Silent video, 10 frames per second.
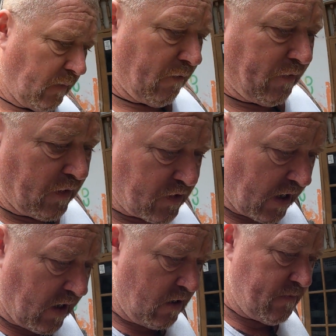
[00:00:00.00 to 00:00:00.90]

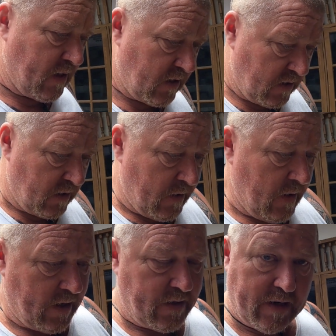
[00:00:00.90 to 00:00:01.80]
future home
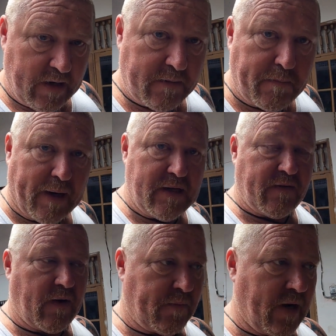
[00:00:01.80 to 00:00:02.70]
and
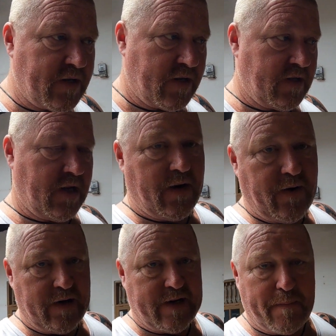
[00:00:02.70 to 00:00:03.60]
base of operations
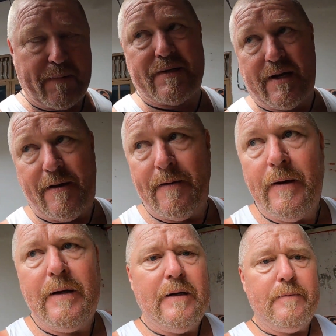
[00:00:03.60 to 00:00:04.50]
here in Denpasar,
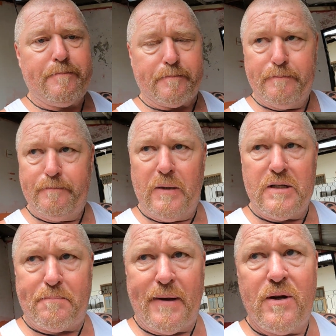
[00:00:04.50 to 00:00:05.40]

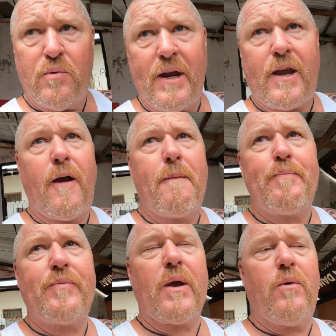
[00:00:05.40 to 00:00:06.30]
it's been a week.
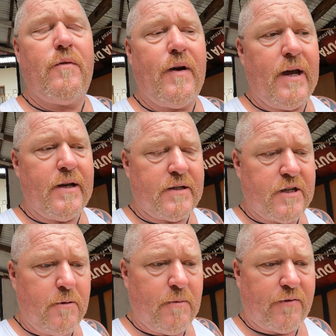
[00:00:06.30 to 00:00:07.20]
We've had a
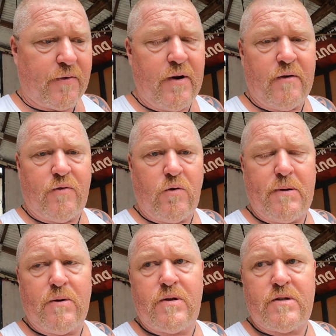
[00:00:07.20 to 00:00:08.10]
team of 3 or 4
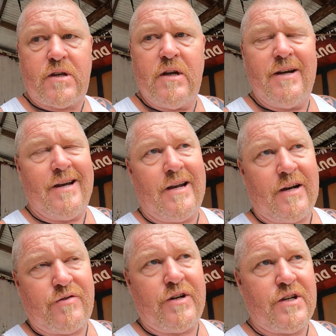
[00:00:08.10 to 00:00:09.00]
builders,
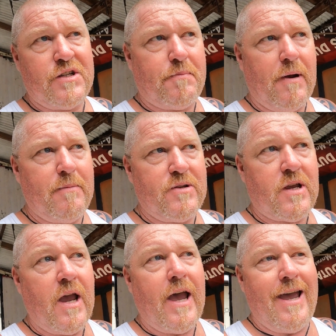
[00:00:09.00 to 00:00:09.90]
electricians,
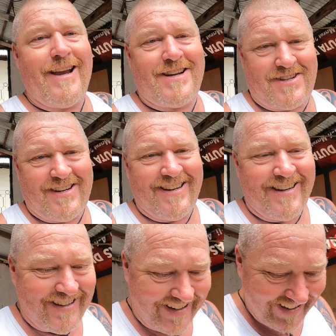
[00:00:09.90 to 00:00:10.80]
plumbers.
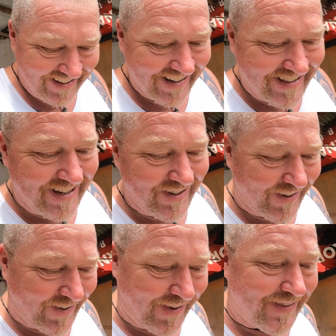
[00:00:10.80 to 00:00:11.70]
Actually, they're
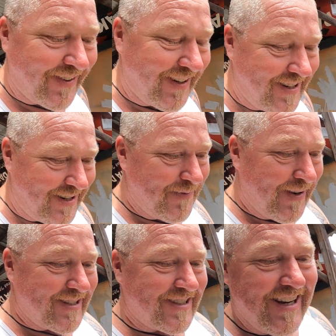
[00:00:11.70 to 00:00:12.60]
not qualified to do
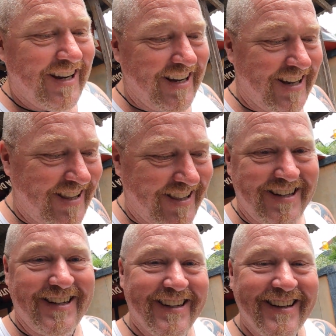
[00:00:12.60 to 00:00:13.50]
much other
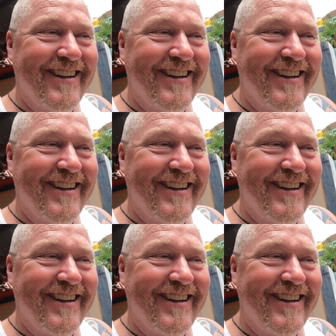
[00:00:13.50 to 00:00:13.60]
than